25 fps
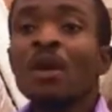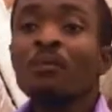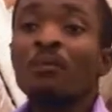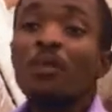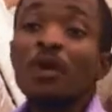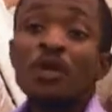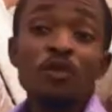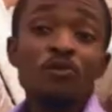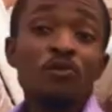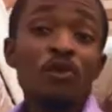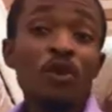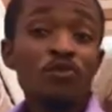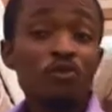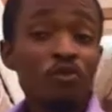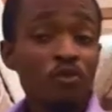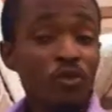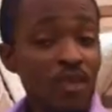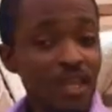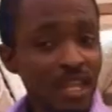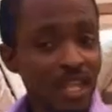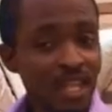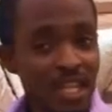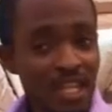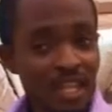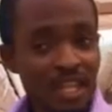But the real
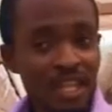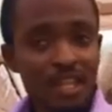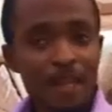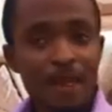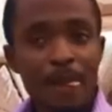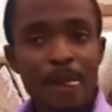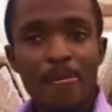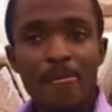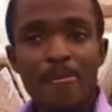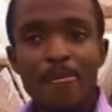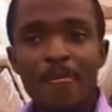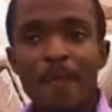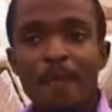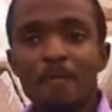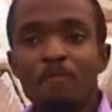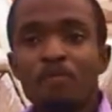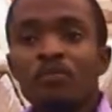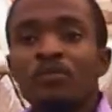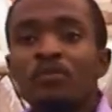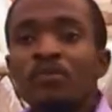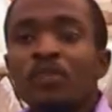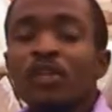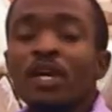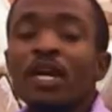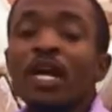truth is this:
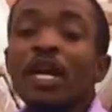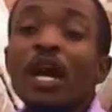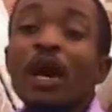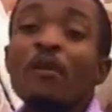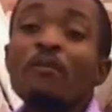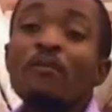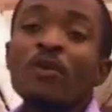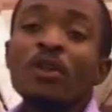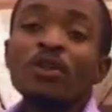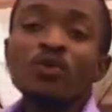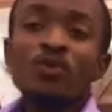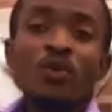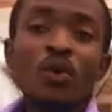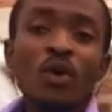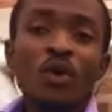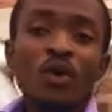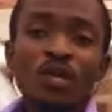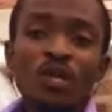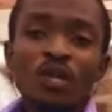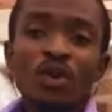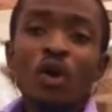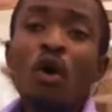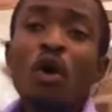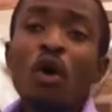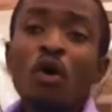the corporate world
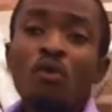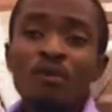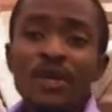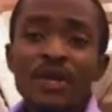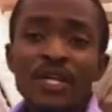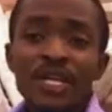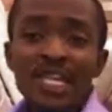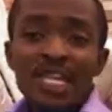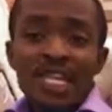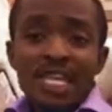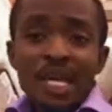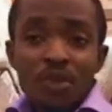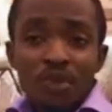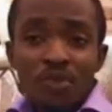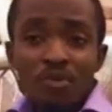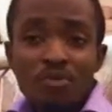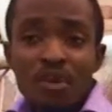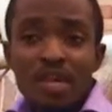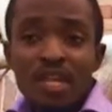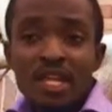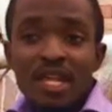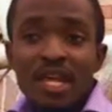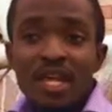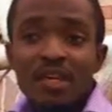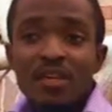is already
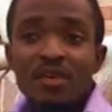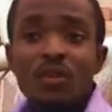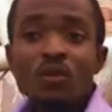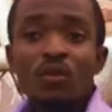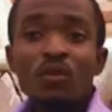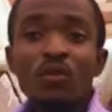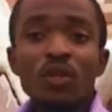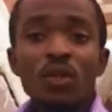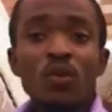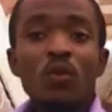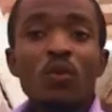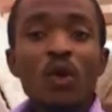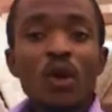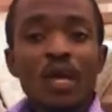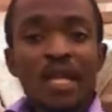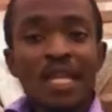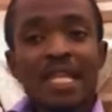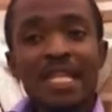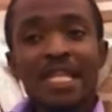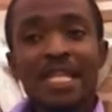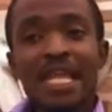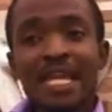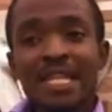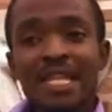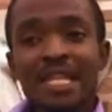saturated with the working
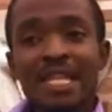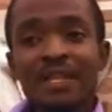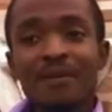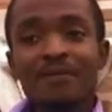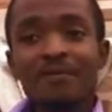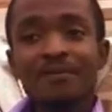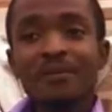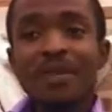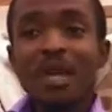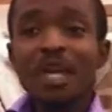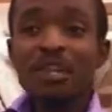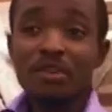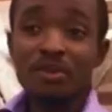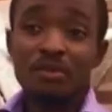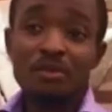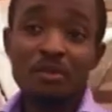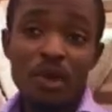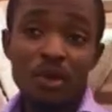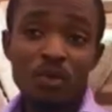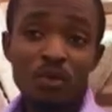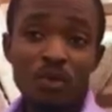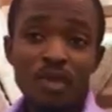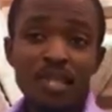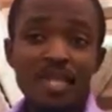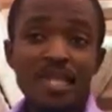class, that's the
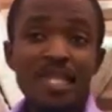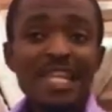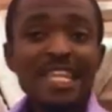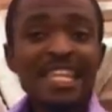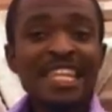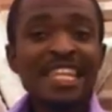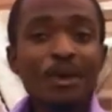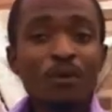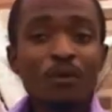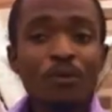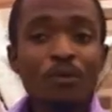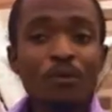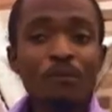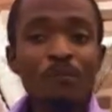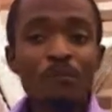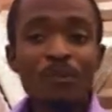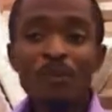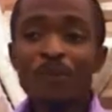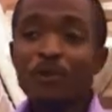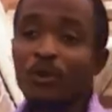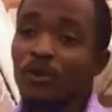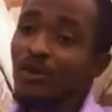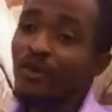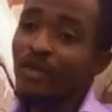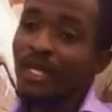graduate. Still,
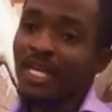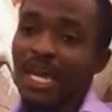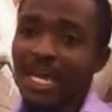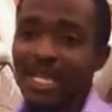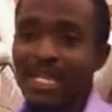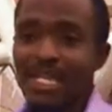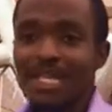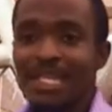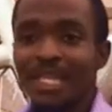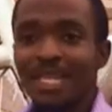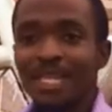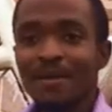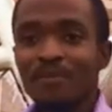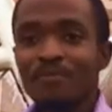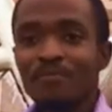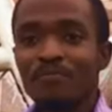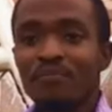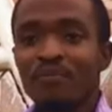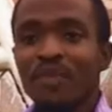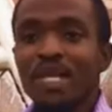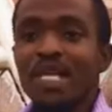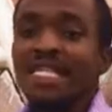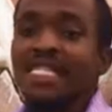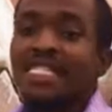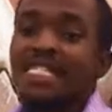people don't get it.
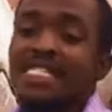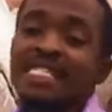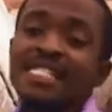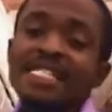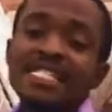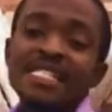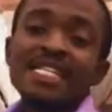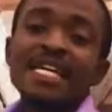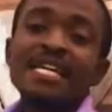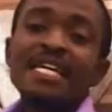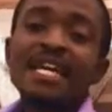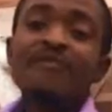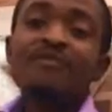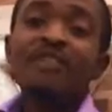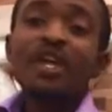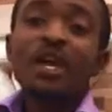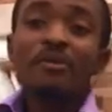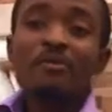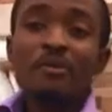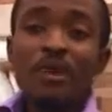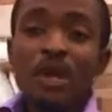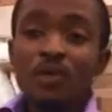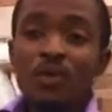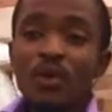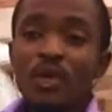Instead, after
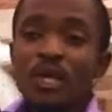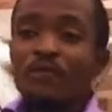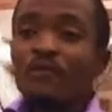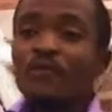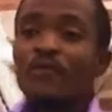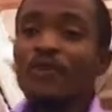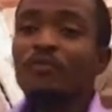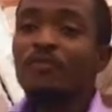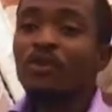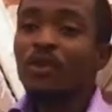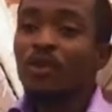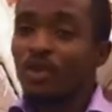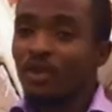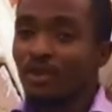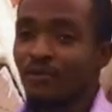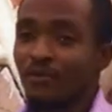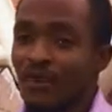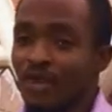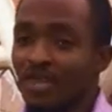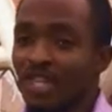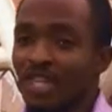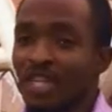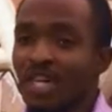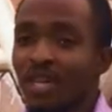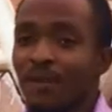graduating from the
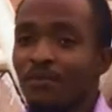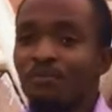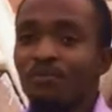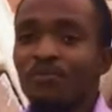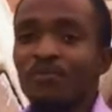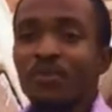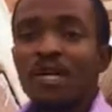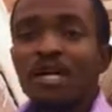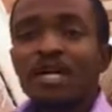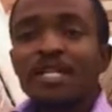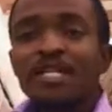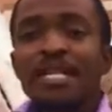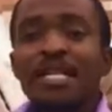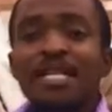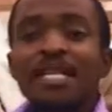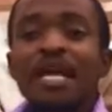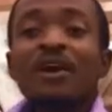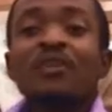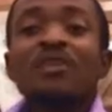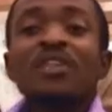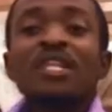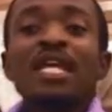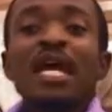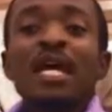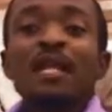university, they
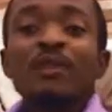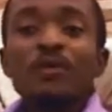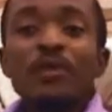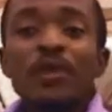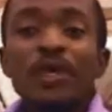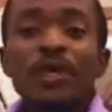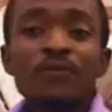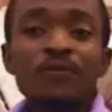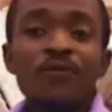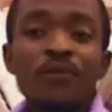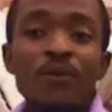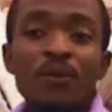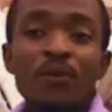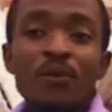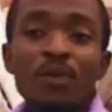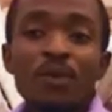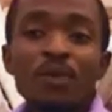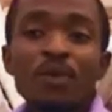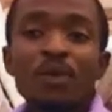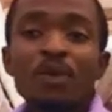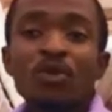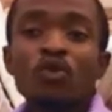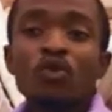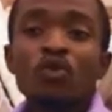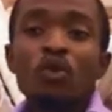now start looking forward
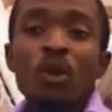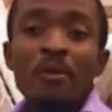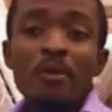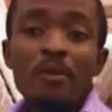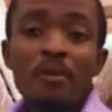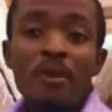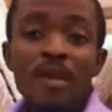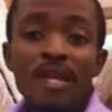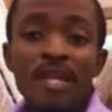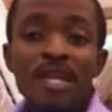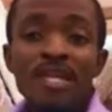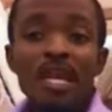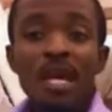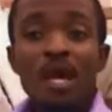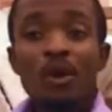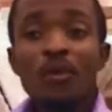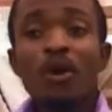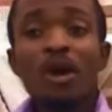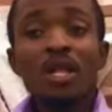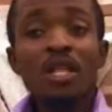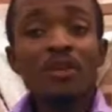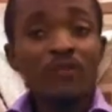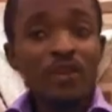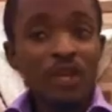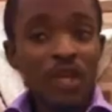to upgrading their
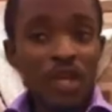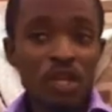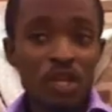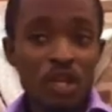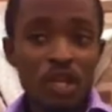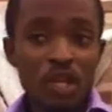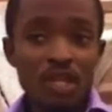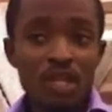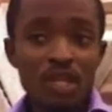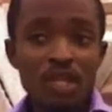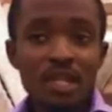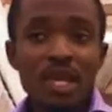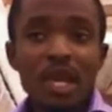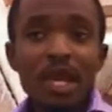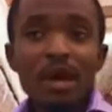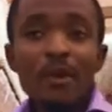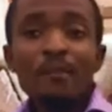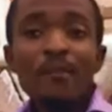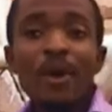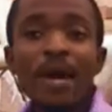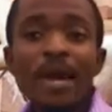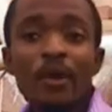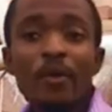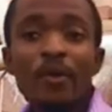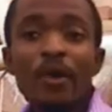qualifications
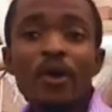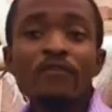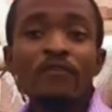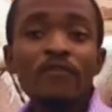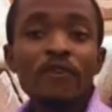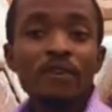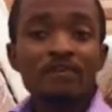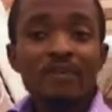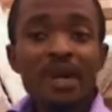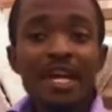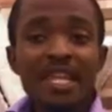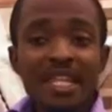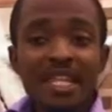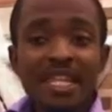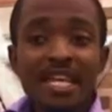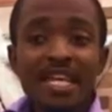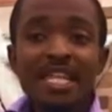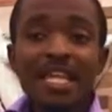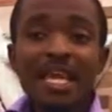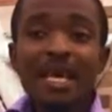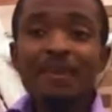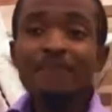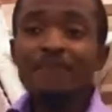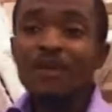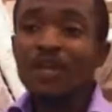by going for
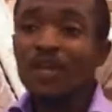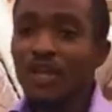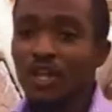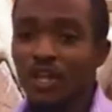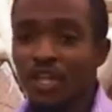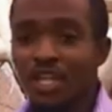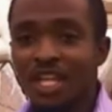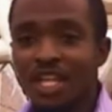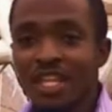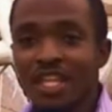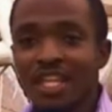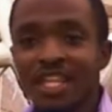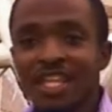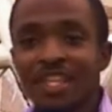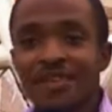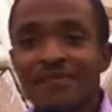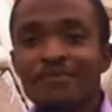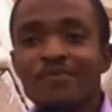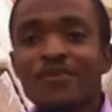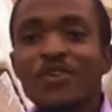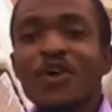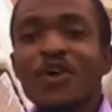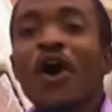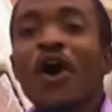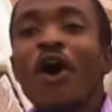masters and PhDs,
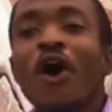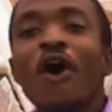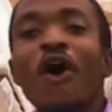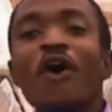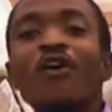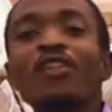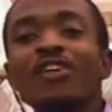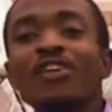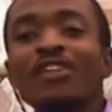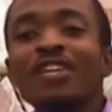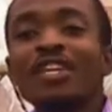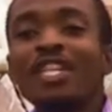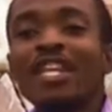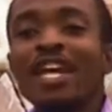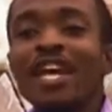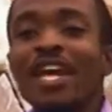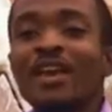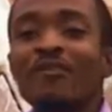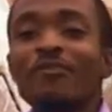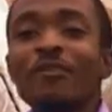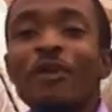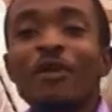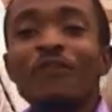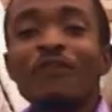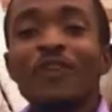all in the
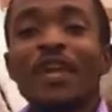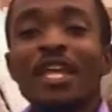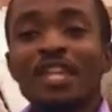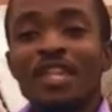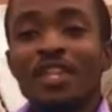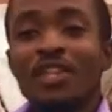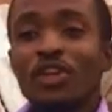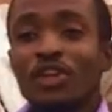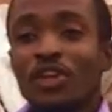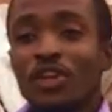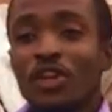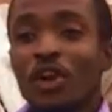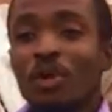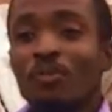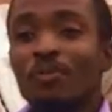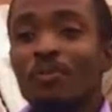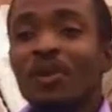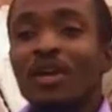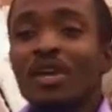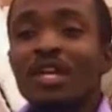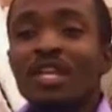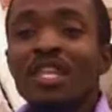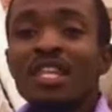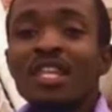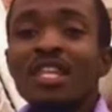name of getting a job,
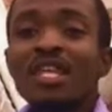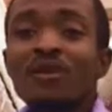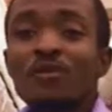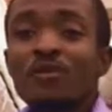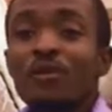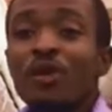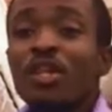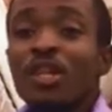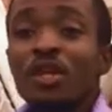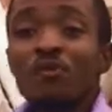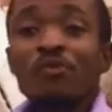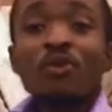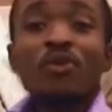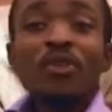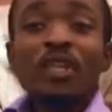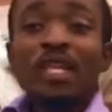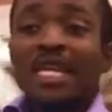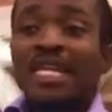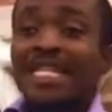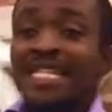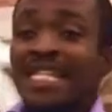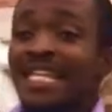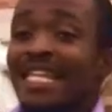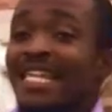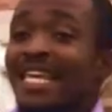still which in most
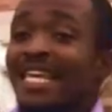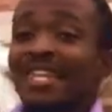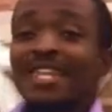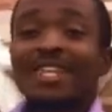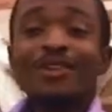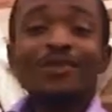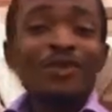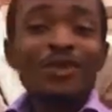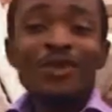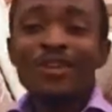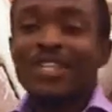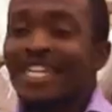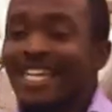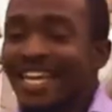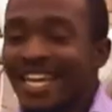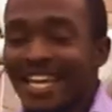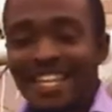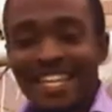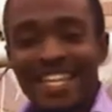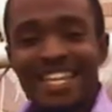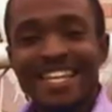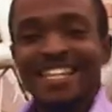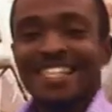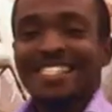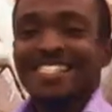cases they still don't
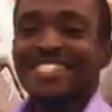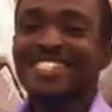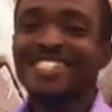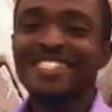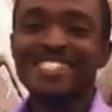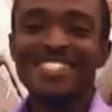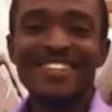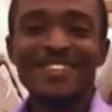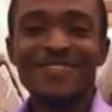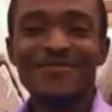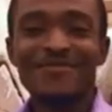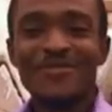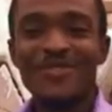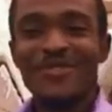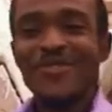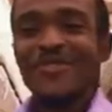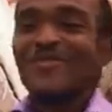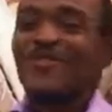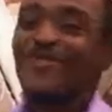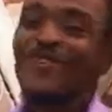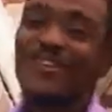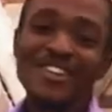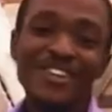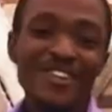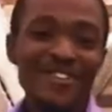get.
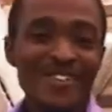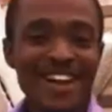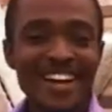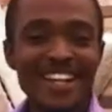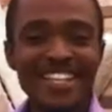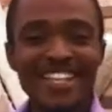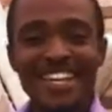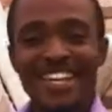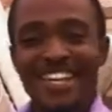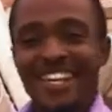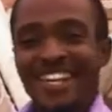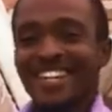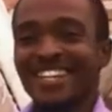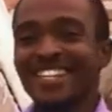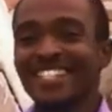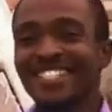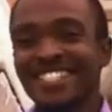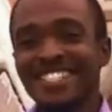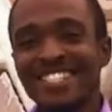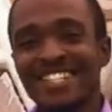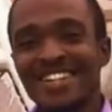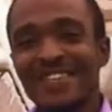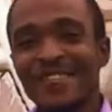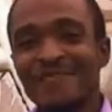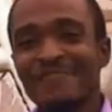Funny, right?
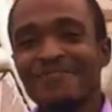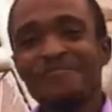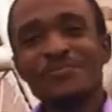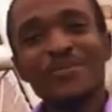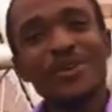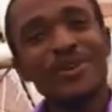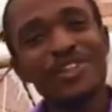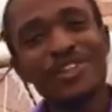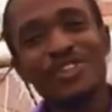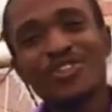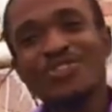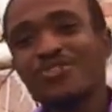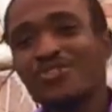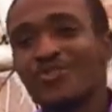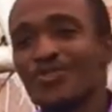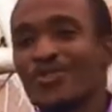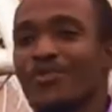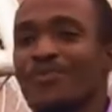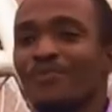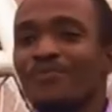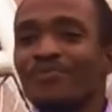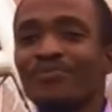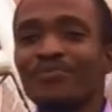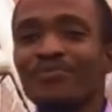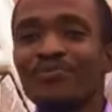But it's true.
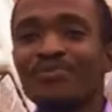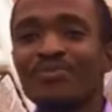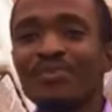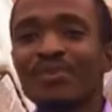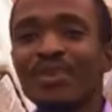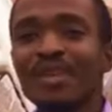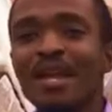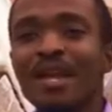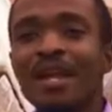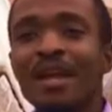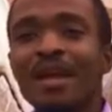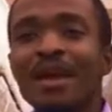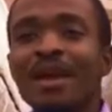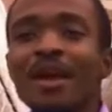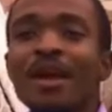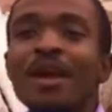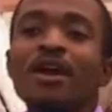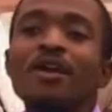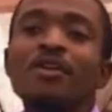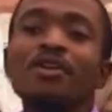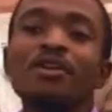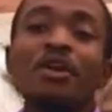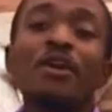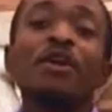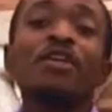
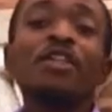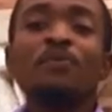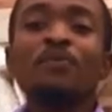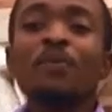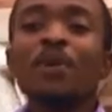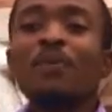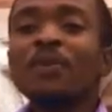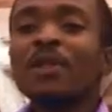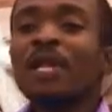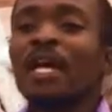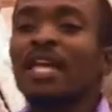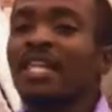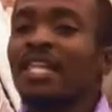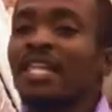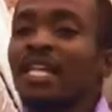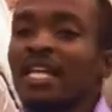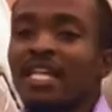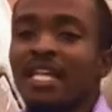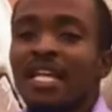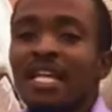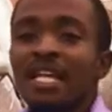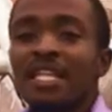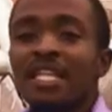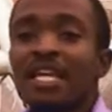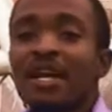There is a popular
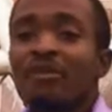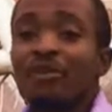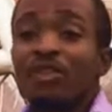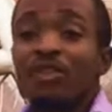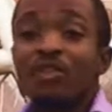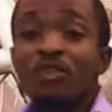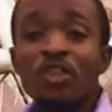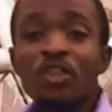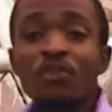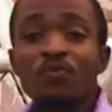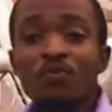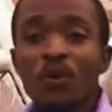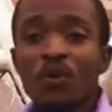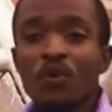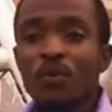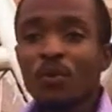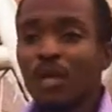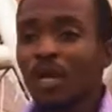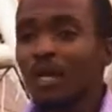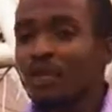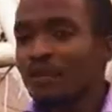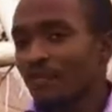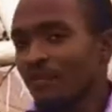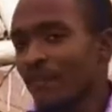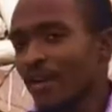saying that there is no smoke
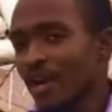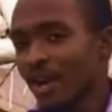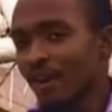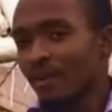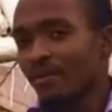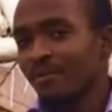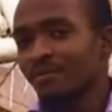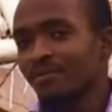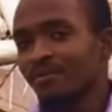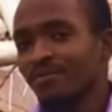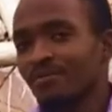without the fire.